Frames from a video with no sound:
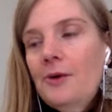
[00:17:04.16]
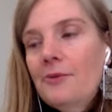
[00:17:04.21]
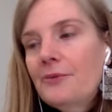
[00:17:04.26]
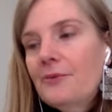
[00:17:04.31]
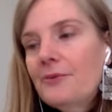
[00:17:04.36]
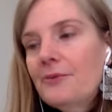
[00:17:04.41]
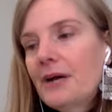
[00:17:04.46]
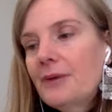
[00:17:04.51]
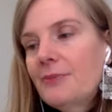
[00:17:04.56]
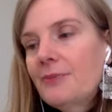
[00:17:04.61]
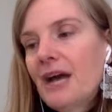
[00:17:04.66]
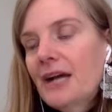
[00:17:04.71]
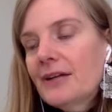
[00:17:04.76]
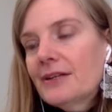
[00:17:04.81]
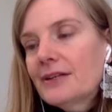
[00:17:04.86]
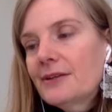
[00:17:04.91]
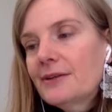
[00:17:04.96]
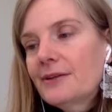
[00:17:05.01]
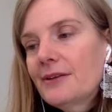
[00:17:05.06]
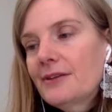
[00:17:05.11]
we got back
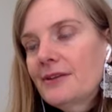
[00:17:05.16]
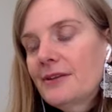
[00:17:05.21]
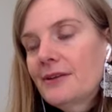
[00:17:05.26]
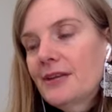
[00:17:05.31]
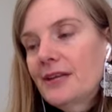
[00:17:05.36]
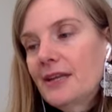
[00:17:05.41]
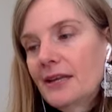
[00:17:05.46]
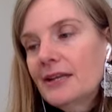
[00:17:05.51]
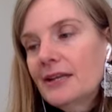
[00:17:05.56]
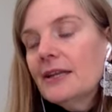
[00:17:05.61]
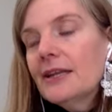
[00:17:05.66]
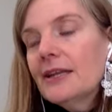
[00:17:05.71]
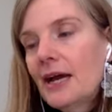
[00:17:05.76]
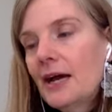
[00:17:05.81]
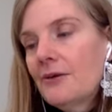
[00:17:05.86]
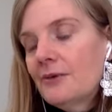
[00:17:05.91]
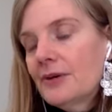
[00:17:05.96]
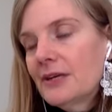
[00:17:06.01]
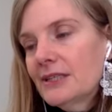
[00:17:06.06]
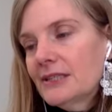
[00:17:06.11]
to the end of
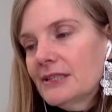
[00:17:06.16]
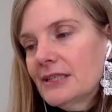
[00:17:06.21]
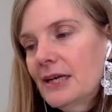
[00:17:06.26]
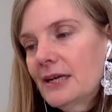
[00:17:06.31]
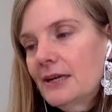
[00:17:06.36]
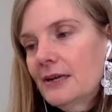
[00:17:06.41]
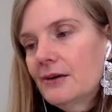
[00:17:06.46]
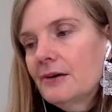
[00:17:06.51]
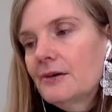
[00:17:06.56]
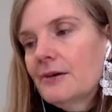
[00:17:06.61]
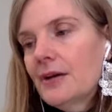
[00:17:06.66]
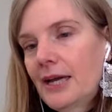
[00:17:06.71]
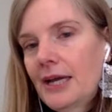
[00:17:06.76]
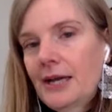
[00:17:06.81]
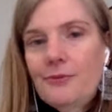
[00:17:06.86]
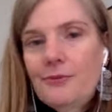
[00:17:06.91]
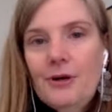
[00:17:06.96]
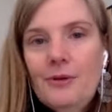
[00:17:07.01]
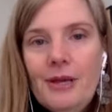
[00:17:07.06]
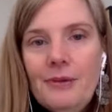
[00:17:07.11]
that, we decided, okay,
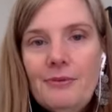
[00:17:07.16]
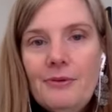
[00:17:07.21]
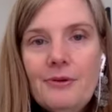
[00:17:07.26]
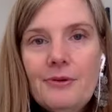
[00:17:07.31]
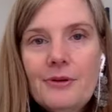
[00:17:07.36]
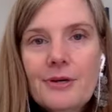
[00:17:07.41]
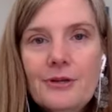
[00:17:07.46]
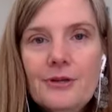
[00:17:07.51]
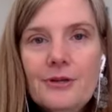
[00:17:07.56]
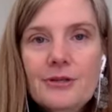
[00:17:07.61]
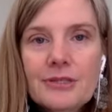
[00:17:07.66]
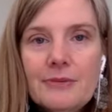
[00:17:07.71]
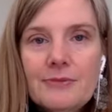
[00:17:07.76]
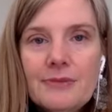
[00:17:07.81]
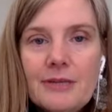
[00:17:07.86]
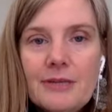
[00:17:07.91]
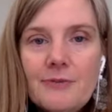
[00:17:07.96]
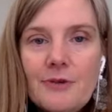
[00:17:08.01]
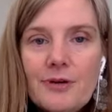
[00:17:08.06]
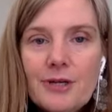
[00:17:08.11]
well, maybe we want to do
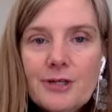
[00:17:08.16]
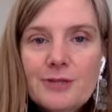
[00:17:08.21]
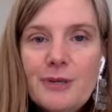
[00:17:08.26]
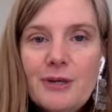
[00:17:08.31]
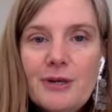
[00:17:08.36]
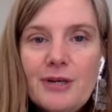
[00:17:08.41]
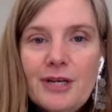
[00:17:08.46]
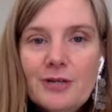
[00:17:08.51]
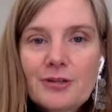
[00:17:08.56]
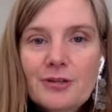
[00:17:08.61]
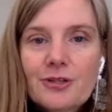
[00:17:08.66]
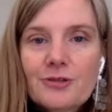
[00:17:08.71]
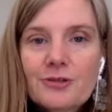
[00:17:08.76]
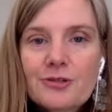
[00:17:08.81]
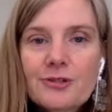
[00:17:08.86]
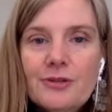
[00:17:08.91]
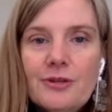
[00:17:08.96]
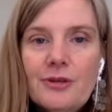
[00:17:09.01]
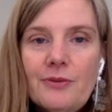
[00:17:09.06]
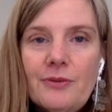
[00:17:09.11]
something more experiential.
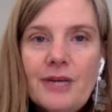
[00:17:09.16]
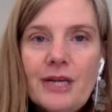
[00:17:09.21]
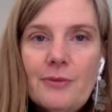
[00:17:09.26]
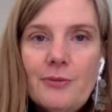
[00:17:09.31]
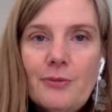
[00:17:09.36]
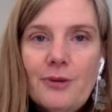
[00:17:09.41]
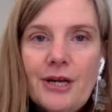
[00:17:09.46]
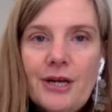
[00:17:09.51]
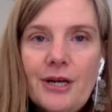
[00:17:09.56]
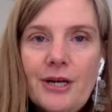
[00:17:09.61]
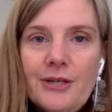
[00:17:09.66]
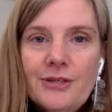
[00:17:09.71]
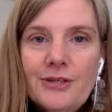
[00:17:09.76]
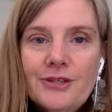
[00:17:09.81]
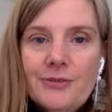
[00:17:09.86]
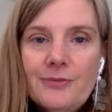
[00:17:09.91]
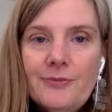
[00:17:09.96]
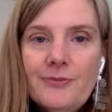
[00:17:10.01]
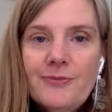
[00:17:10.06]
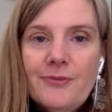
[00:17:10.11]
So then we can bring on
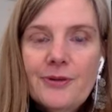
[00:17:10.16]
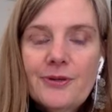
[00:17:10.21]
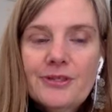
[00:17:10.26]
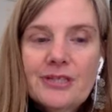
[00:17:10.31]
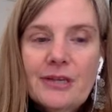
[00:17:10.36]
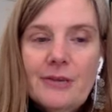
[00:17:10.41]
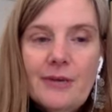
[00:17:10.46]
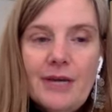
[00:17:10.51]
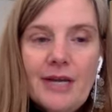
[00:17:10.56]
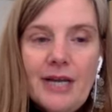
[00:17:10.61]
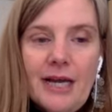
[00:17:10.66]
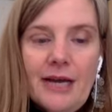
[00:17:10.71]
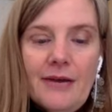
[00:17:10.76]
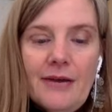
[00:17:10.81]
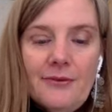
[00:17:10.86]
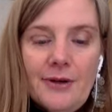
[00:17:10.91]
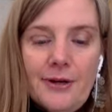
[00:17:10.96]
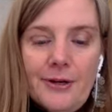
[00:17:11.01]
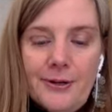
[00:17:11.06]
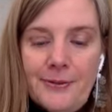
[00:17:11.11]
some folks that might have
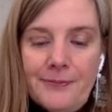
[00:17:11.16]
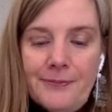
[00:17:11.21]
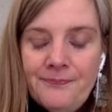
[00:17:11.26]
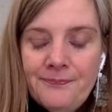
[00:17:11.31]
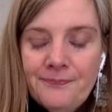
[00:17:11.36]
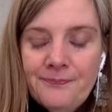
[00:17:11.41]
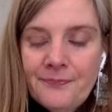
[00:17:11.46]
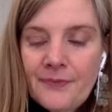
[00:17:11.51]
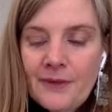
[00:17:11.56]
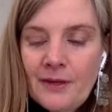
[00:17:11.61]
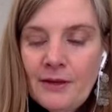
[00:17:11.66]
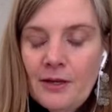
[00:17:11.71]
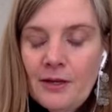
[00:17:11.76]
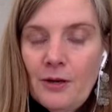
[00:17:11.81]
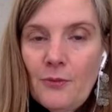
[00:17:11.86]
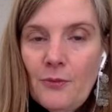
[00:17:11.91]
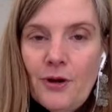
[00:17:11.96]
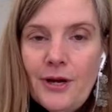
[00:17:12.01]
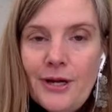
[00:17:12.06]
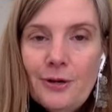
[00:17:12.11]

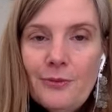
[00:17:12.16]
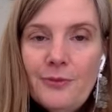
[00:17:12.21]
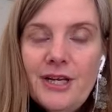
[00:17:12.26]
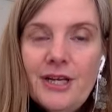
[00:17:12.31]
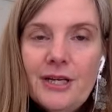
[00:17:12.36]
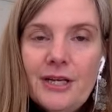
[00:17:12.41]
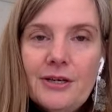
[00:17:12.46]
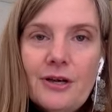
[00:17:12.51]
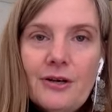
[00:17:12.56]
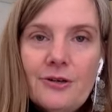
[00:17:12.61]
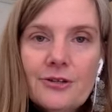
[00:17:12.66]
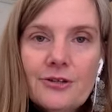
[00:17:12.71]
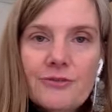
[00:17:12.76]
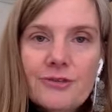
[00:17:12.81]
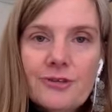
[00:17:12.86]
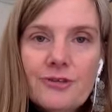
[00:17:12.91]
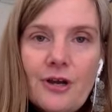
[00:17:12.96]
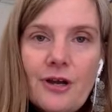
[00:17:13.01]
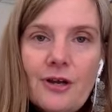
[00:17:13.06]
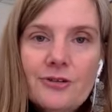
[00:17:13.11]
more intermediate knowledge of
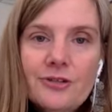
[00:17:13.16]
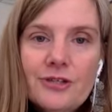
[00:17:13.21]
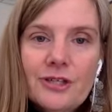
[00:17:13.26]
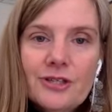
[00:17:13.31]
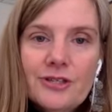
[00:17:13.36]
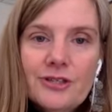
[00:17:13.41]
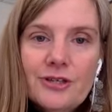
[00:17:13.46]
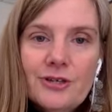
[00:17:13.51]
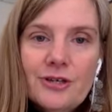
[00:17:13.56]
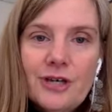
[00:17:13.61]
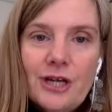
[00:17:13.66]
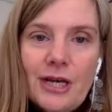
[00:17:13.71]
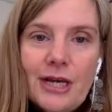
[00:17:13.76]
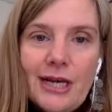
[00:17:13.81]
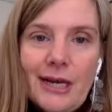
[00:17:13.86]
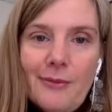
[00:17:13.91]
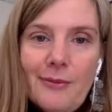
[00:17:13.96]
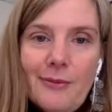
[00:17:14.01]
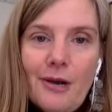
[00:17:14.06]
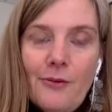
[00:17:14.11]
astrology to start
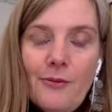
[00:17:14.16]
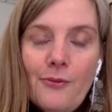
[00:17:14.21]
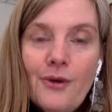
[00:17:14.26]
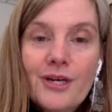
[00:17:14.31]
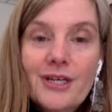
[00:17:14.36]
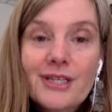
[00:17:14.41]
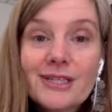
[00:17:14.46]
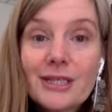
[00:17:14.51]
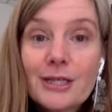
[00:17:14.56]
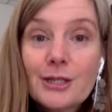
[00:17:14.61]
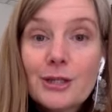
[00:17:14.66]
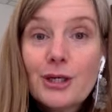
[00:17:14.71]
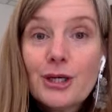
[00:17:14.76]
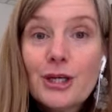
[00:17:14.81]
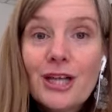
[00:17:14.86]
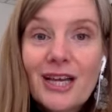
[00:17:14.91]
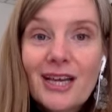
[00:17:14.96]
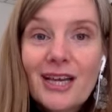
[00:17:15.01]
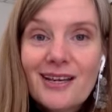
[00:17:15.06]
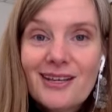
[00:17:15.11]
talking about what does it look
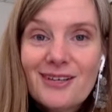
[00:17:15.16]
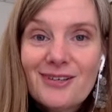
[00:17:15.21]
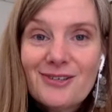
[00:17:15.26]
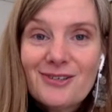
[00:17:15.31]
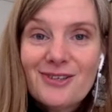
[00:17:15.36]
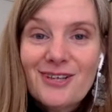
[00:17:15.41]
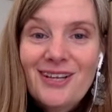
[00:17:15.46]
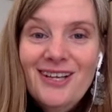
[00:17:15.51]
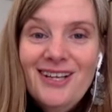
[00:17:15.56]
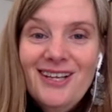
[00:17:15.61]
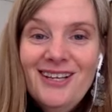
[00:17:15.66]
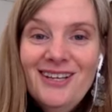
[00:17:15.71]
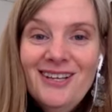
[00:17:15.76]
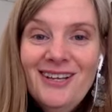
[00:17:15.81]
like in